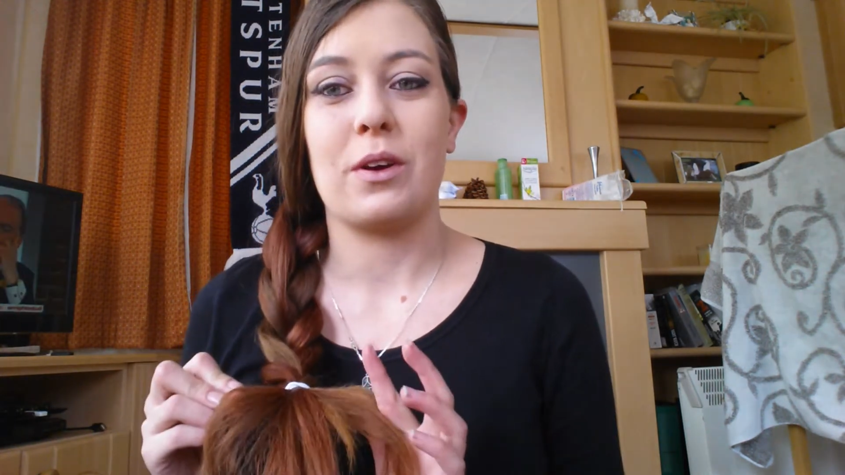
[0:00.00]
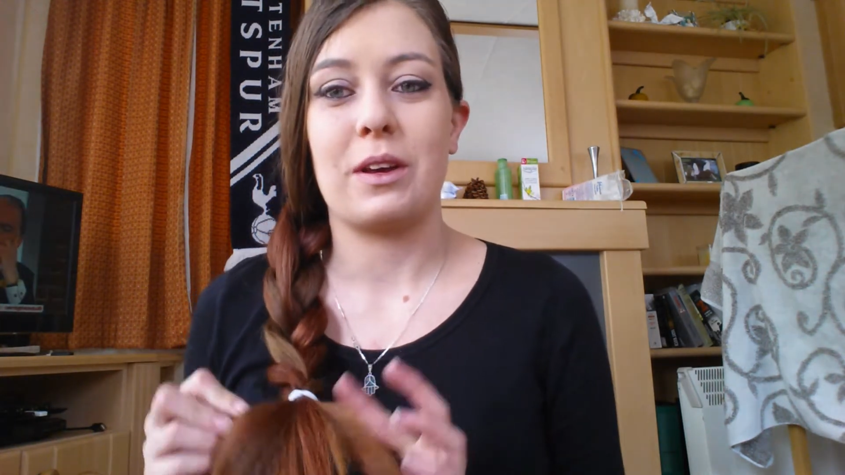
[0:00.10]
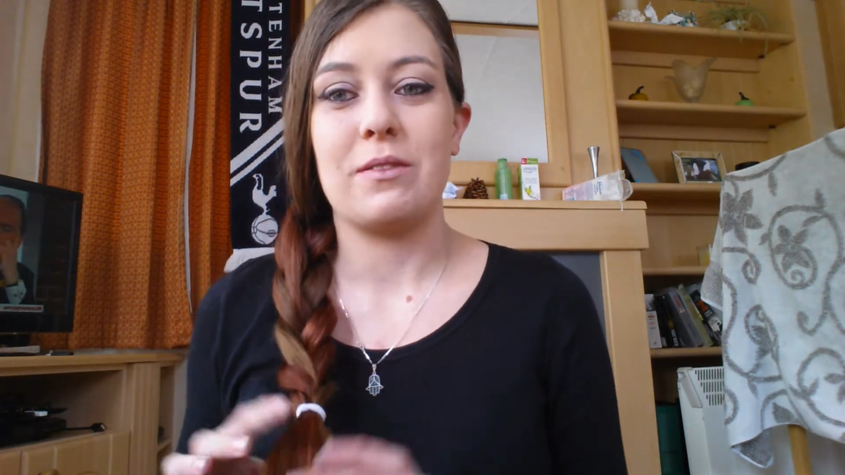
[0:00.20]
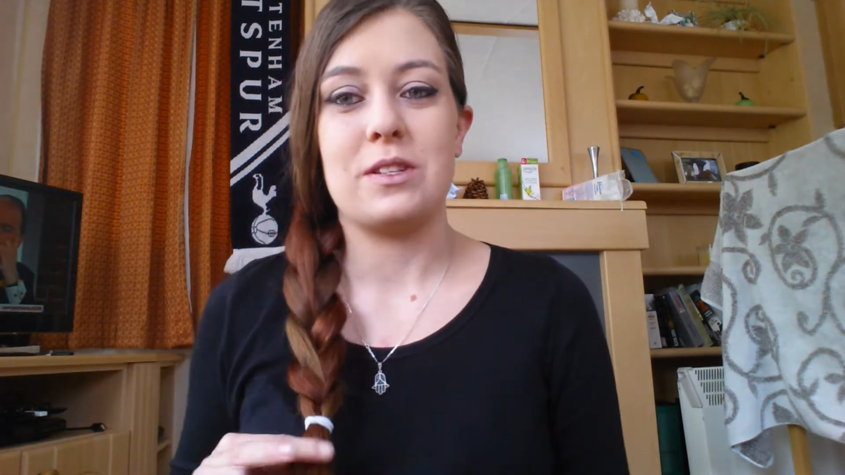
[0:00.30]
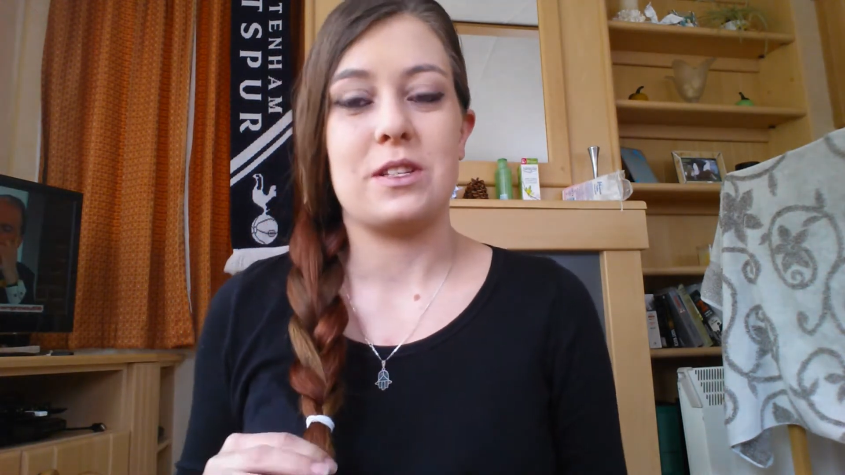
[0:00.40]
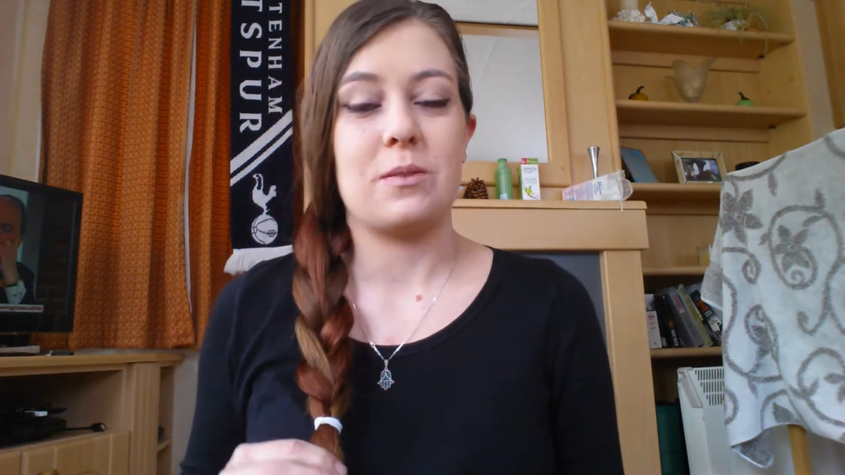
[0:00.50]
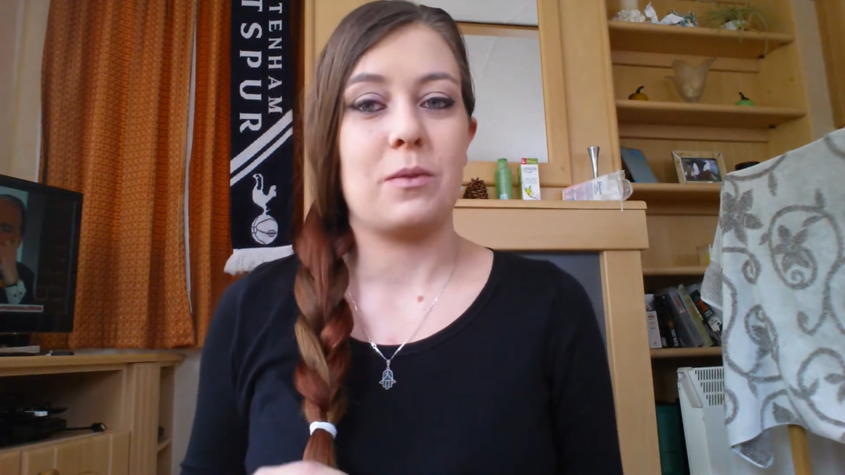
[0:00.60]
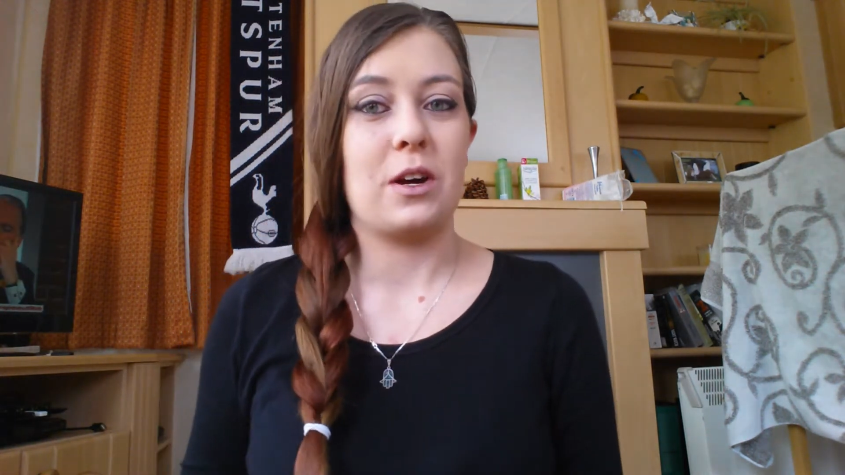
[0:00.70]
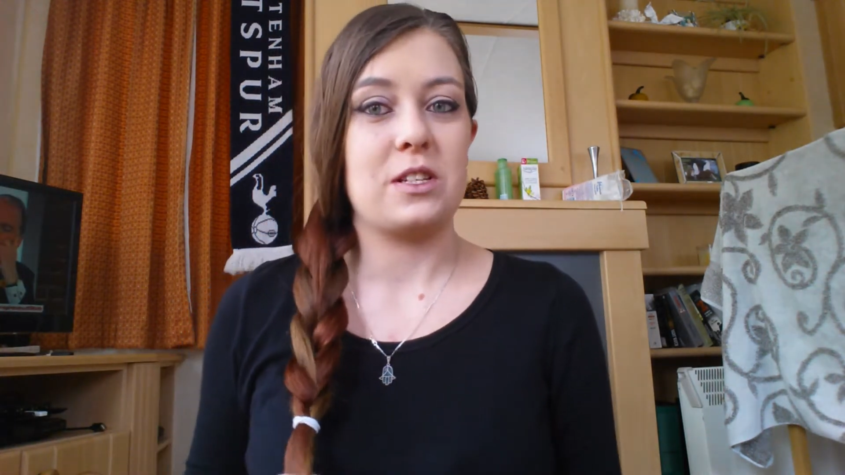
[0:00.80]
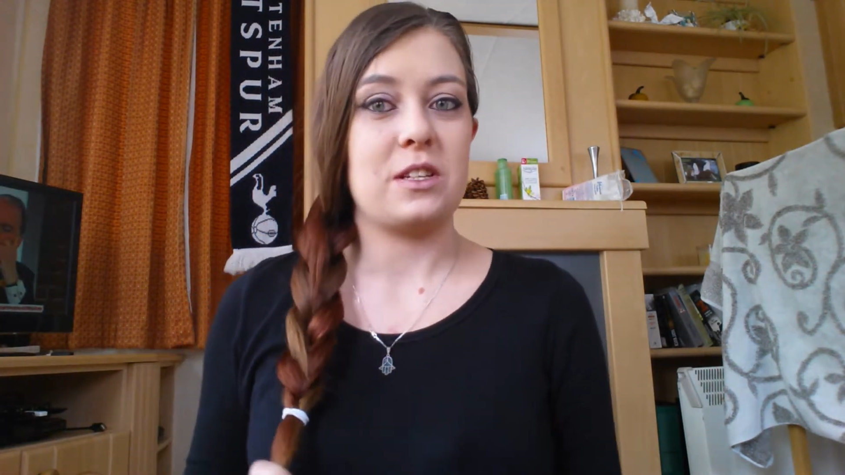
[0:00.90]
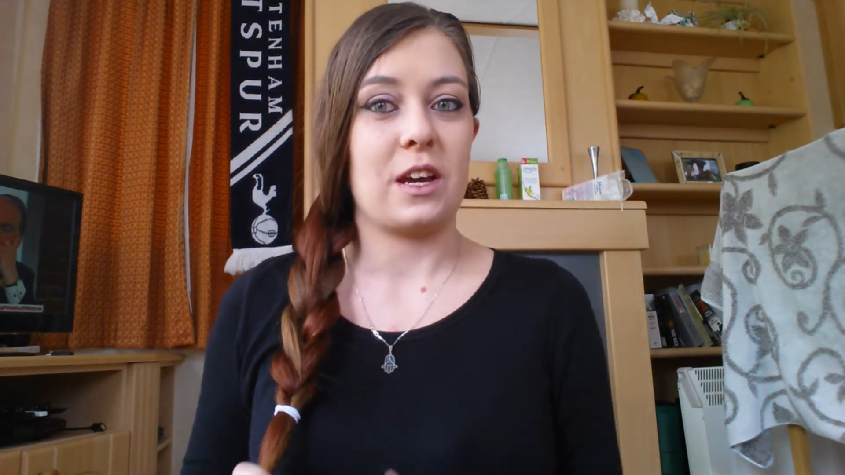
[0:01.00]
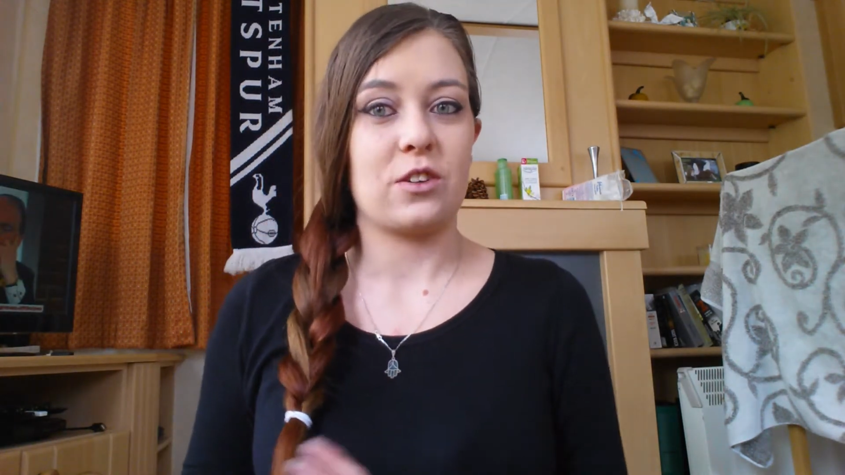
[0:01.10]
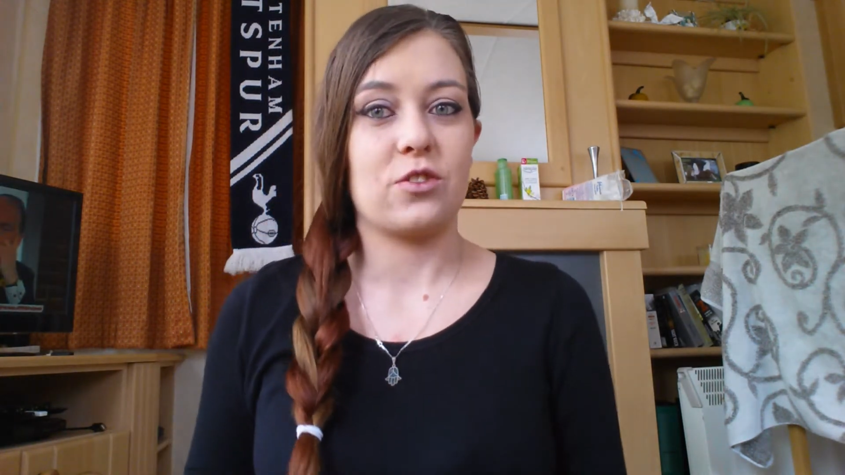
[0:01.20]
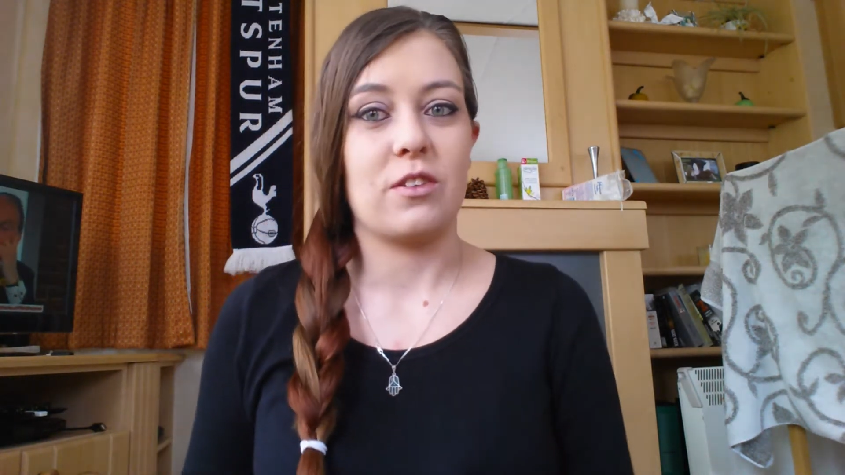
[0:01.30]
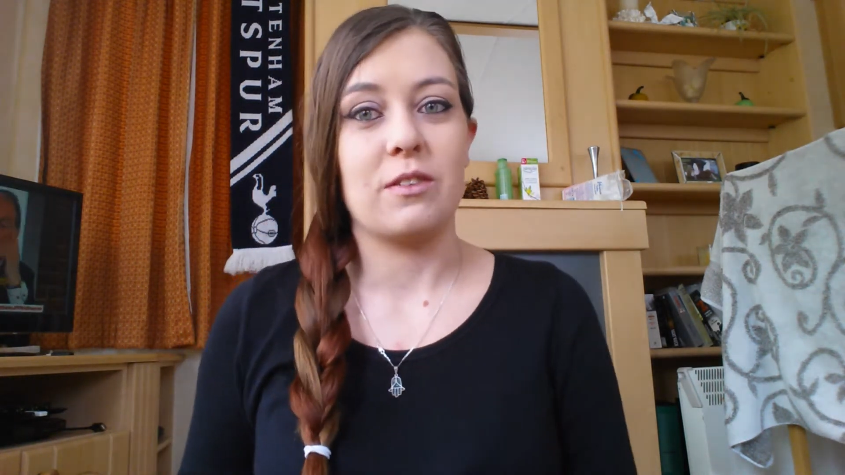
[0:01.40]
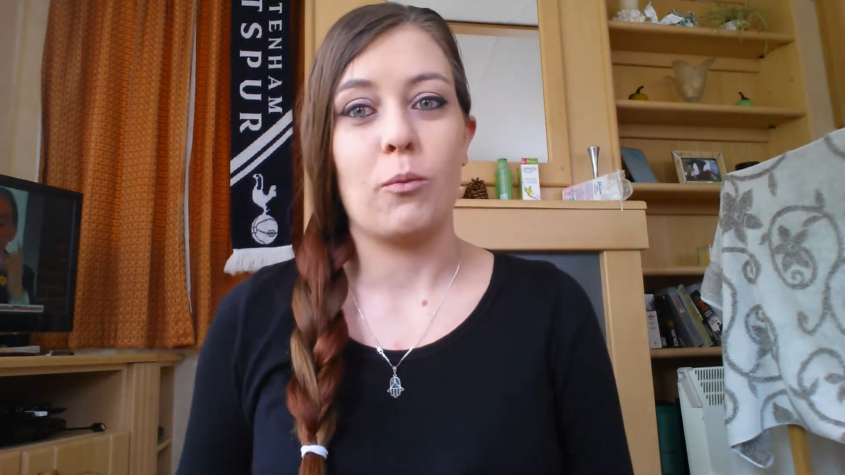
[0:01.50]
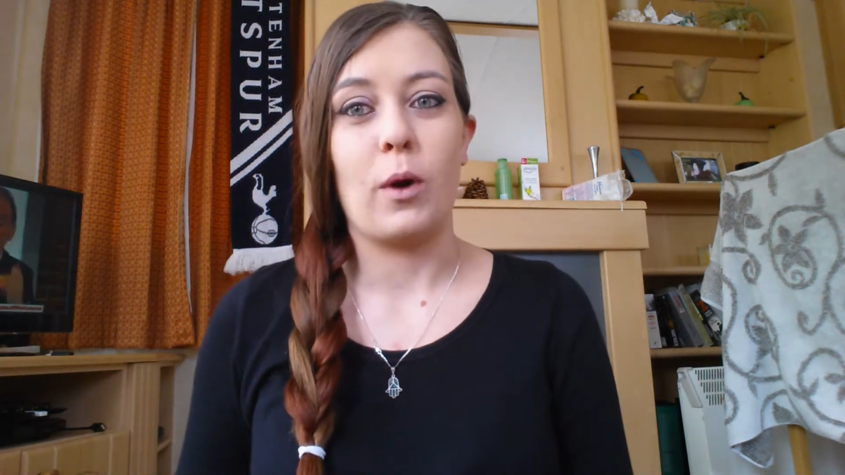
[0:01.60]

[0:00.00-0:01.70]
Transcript: It gives it some nice texture and